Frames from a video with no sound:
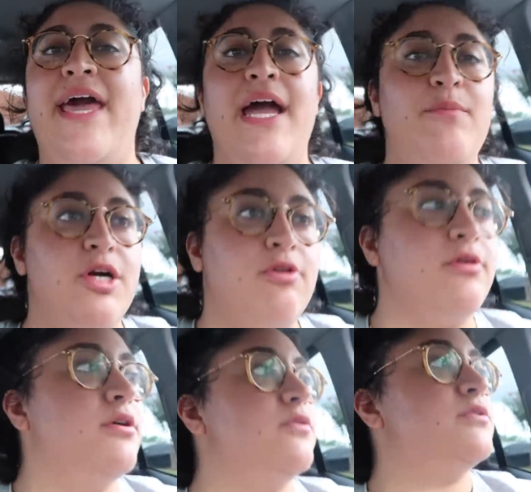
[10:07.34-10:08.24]
Camera
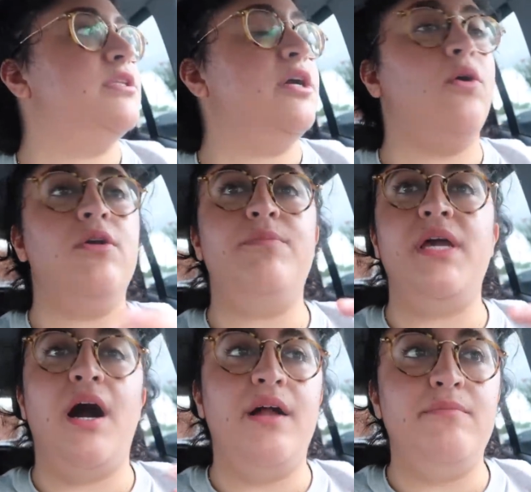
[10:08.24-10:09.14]
crews, the whole
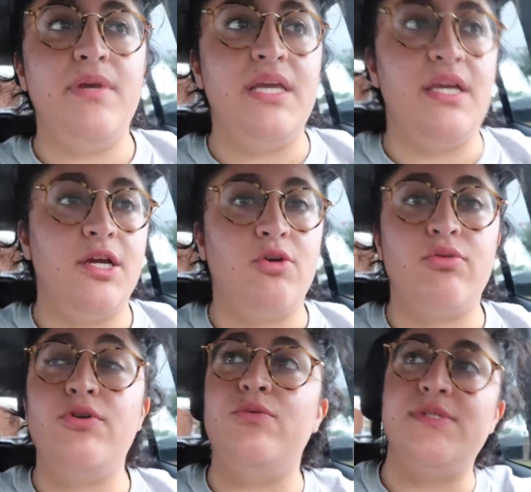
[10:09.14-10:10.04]
Beyond Meat
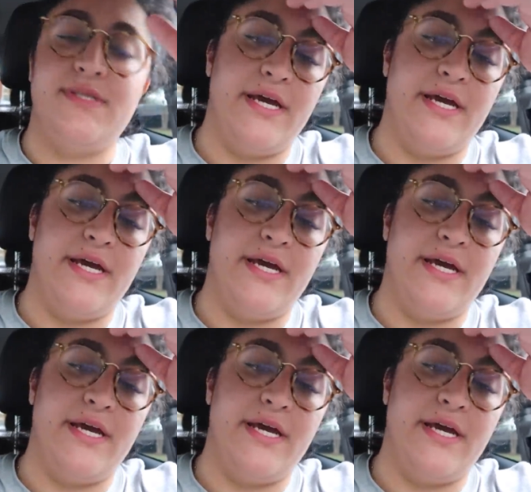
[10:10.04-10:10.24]
crew was